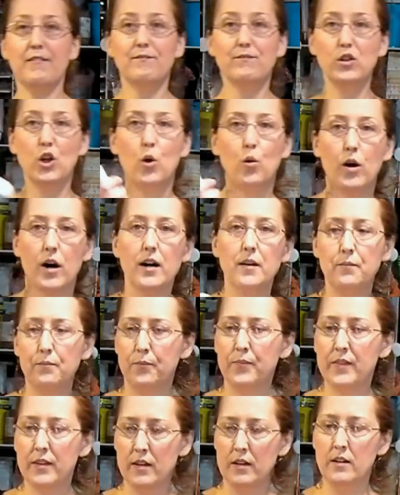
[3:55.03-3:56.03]
my floor.
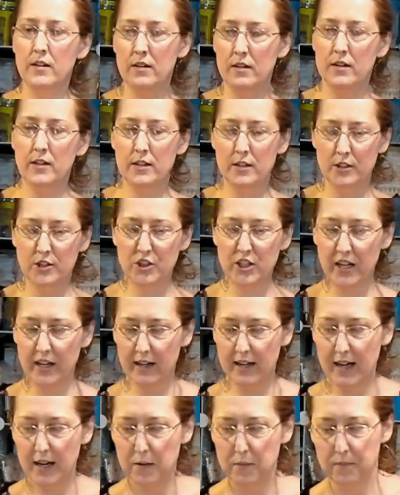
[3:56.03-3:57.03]

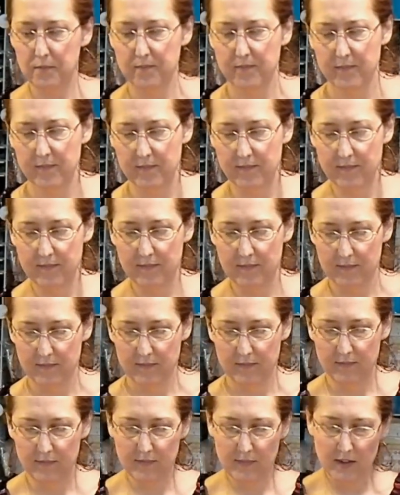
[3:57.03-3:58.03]
Shake it up
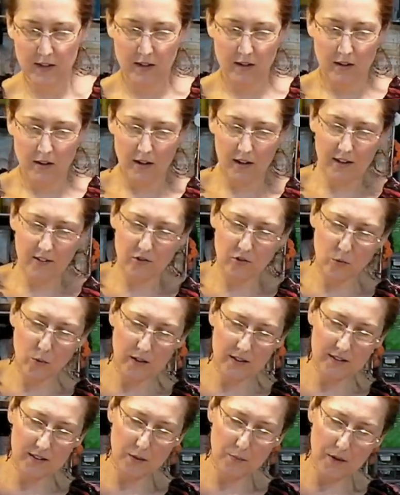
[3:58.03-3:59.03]
and
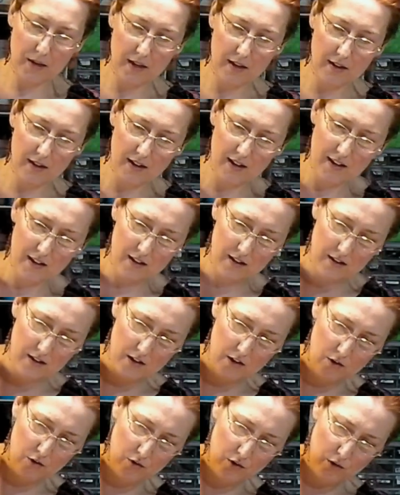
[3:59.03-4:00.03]
squirt some in. And
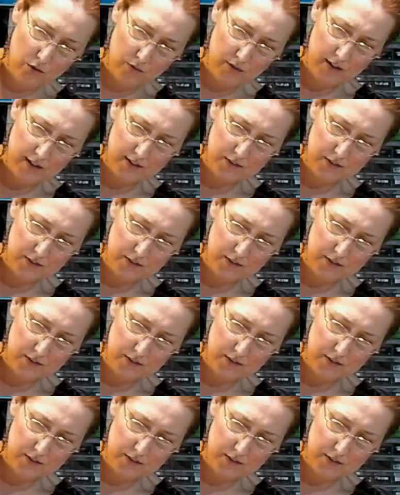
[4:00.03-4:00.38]
you don't